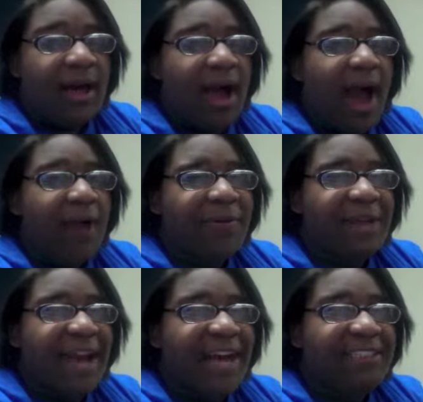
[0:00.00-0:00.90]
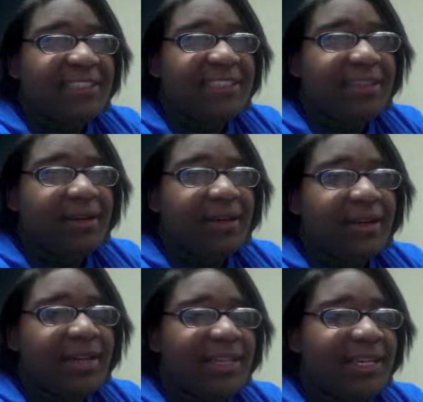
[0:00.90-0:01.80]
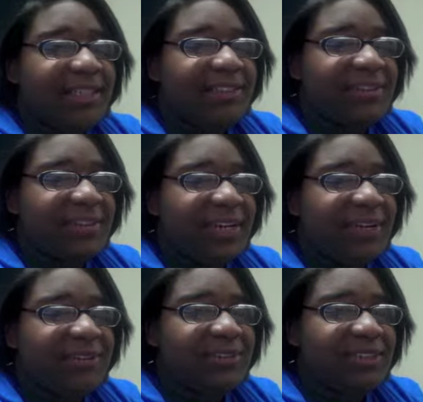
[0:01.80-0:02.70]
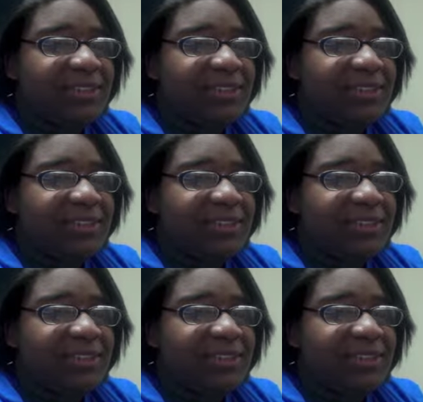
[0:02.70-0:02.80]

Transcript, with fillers: I would ask uh, the kids around